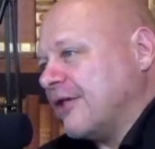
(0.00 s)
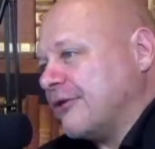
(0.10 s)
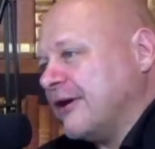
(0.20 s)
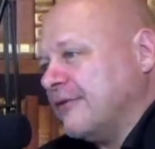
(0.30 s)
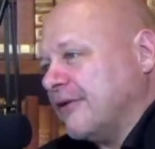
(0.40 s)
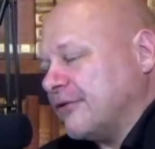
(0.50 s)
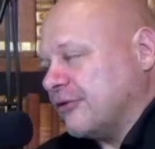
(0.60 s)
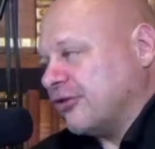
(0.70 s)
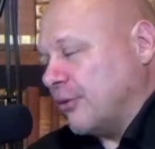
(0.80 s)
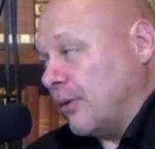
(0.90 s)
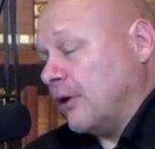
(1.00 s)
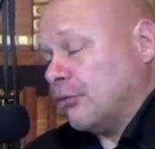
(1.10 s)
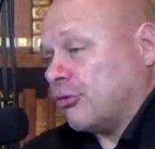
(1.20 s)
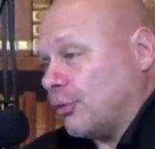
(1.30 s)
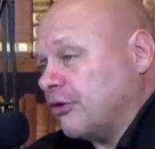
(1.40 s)
other end of it they'll say, "Well, it
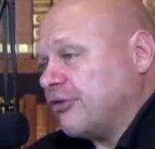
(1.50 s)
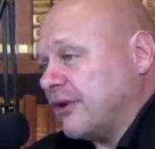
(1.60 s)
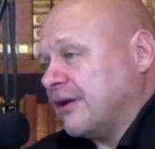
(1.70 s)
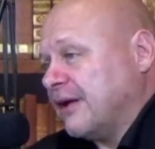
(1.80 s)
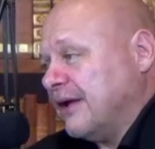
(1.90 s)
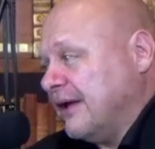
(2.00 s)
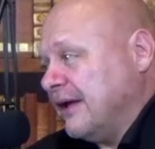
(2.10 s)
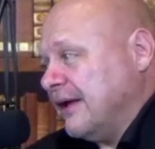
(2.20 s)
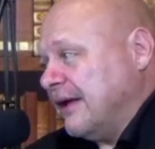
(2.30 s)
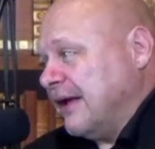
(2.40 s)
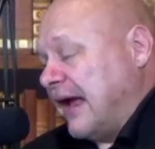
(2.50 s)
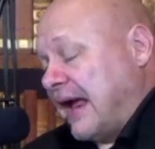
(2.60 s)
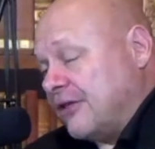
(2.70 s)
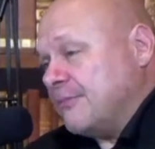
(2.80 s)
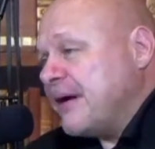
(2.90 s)
was the worst thing
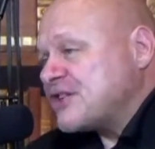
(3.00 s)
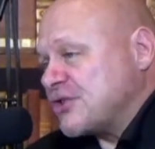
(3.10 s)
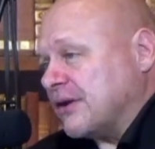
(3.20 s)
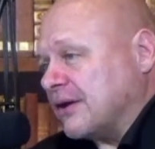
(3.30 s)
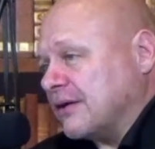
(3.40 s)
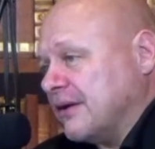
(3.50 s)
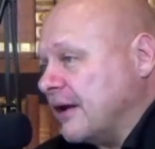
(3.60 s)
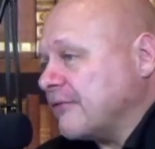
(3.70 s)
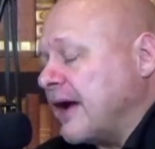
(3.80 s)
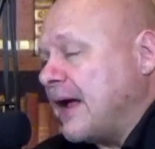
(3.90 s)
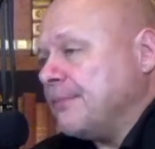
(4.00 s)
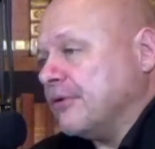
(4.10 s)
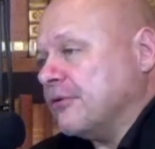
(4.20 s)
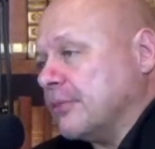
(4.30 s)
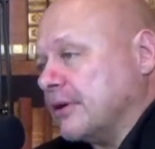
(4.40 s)
and the best thing that ever happened
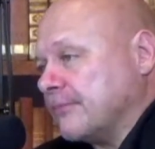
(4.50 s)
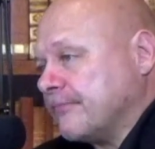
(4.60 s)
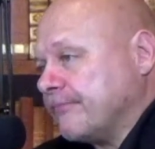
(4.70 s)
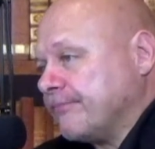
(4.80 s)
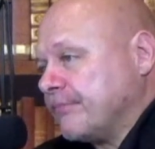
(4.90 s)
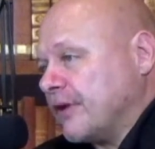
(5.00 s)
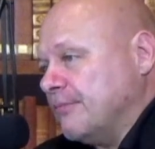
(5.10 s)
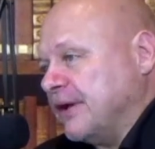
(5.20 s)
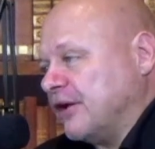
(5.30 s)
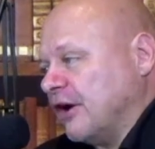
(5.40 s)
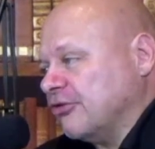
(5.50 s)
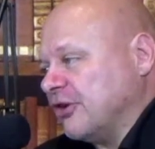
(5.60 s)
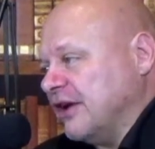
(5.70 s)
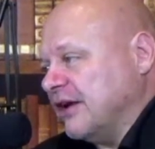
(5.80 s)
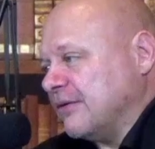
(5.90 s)
to me." Because
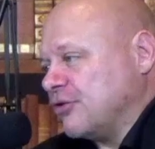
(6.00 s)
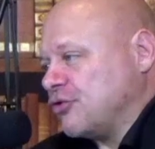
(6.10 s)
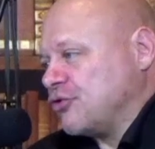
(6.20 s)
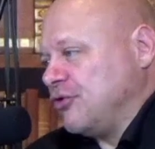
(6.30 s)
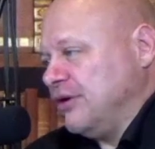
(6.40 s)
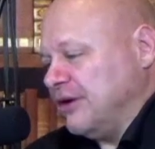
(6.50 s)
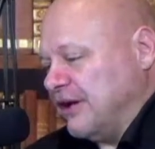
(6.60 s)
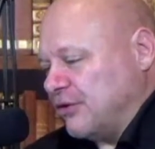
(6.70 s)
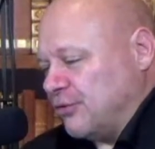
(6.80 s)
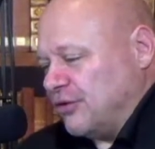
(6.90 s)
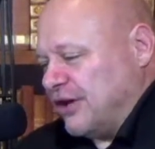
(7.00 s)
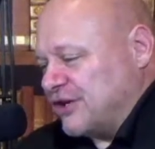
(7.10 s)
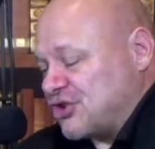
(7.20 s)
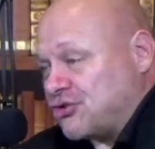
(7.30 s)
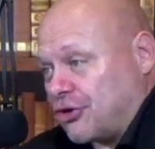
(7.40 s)
it
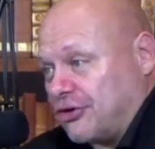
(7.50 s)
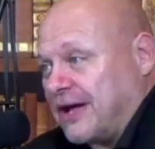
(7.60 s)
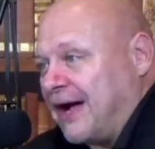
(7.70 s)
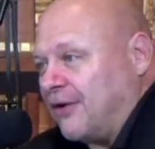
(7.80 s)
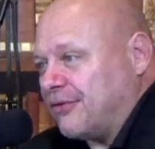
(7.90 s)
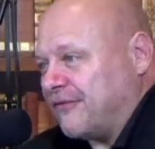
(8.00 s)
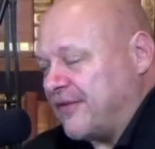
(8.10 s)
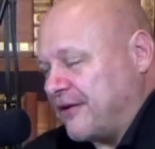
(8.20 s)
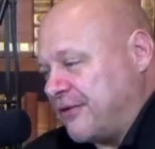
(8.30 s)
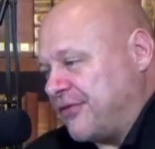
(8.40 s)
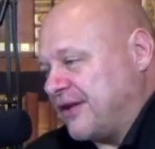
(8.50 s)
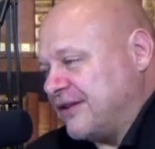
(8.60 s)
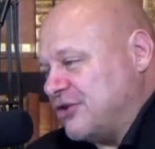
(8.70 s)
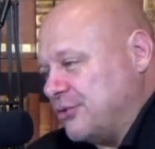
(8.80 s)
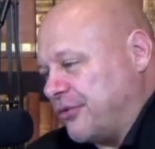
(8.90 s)
as it turned out, the very thing
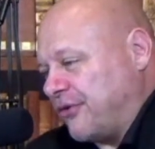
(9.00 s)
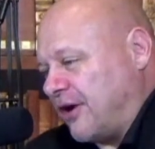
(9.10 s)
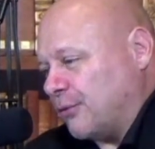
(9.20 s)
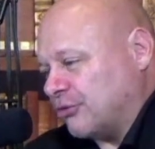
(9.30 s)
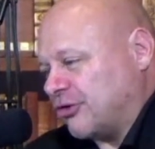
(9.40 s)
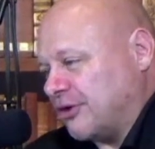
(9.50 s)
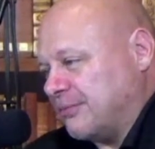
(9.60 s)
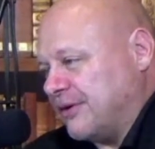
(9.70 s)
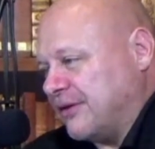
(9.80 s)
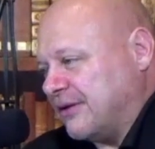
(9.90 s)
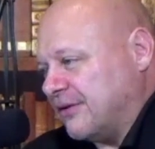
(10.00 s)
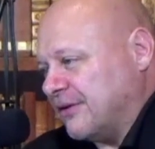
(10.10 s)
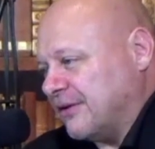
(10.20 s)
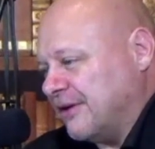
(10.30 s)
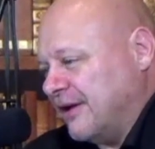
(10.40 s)
that you thought was going to be the,
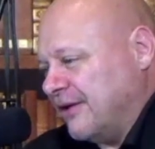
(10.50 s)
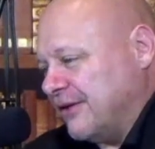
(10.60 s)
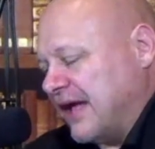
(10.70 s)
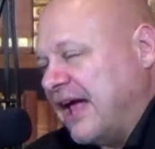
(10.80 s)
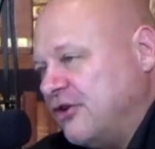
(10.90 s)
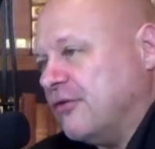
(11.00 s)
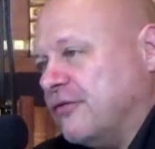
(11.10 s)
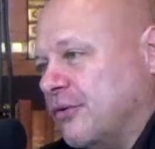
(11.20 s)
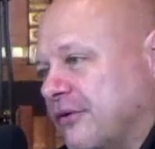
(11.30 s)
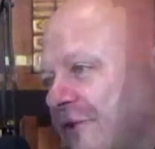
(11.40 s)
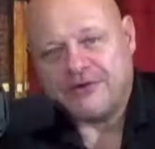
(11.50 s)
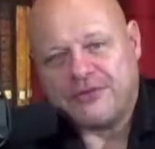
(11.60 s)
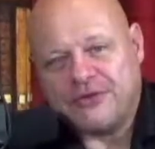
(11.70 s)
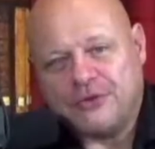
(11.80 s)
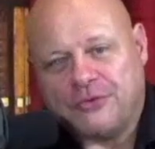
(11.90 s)
the, the end of you, the very
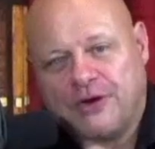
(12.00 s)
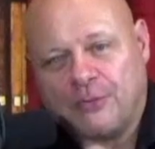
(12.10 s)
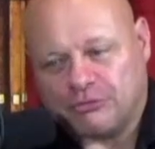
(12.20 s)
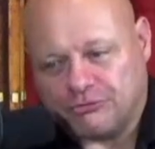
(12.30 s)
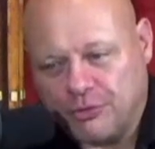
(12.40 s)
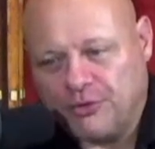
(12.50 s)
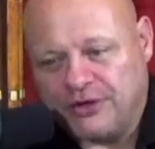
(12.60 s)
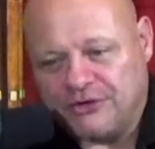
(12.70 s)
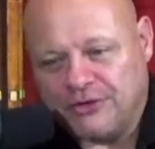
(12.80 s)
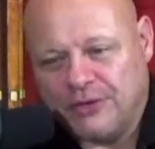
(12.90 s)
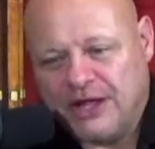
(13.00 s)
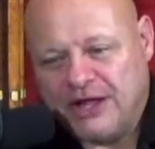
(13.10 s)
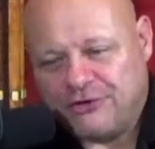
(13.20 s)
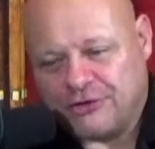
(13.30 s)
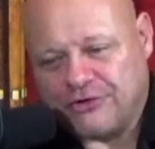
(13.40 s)
thing you thought was ruining you,
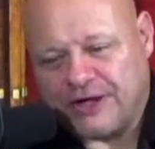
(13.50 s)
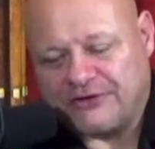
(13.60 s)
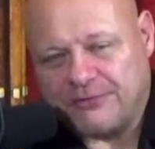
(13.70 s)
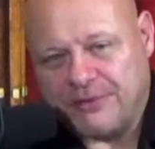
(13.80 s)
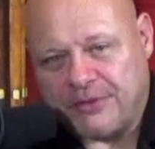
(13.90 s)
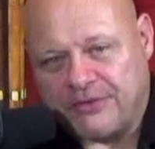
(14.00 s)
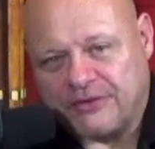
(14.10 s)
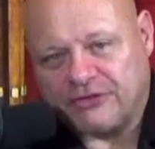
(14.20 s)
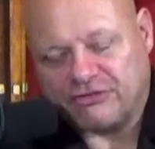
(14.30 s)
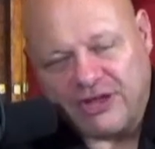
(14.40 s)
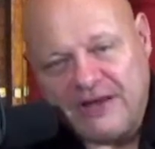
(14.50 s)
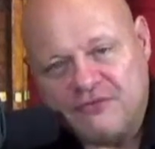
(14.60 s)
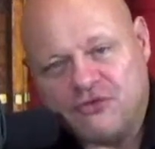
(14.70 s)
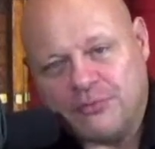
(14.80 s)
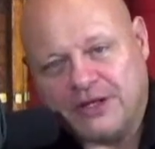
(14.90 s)
turned out to be the thing that
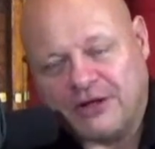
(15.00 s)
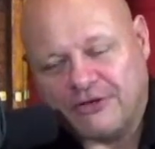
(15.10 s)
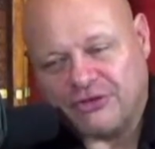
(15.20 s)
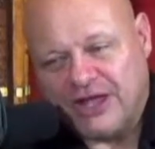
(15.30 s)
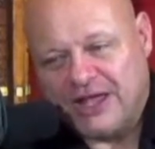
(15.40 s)
saved you because